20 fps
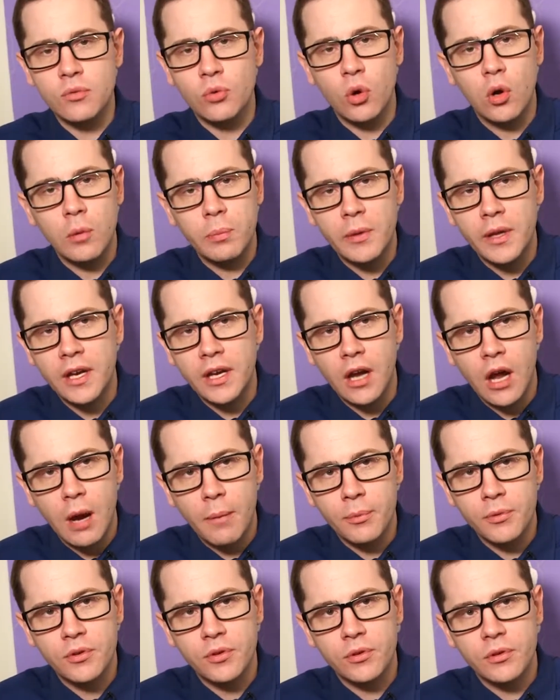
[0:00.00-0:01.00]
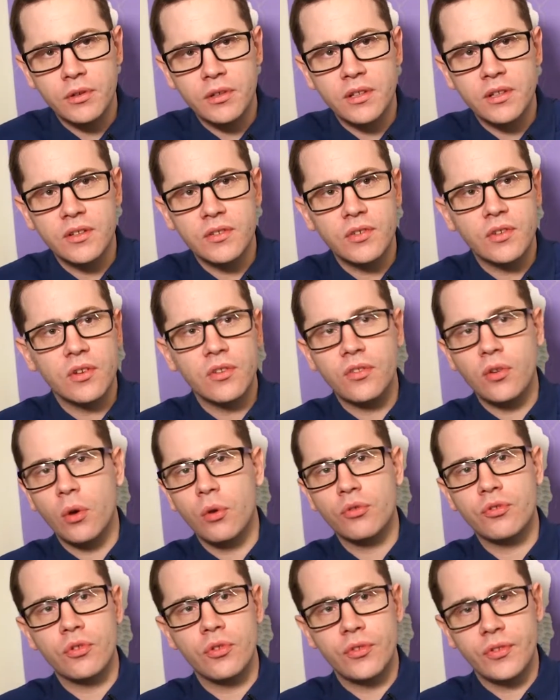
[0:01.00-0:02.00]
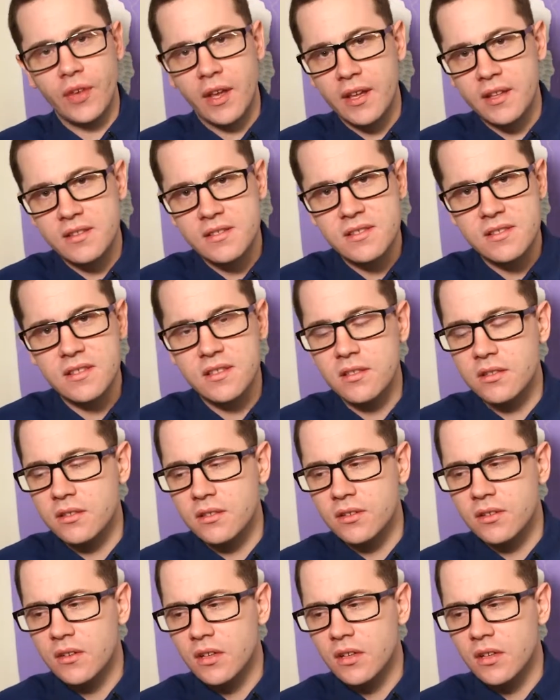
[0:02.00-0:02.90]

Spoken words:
role-playing opportunities in a social sense and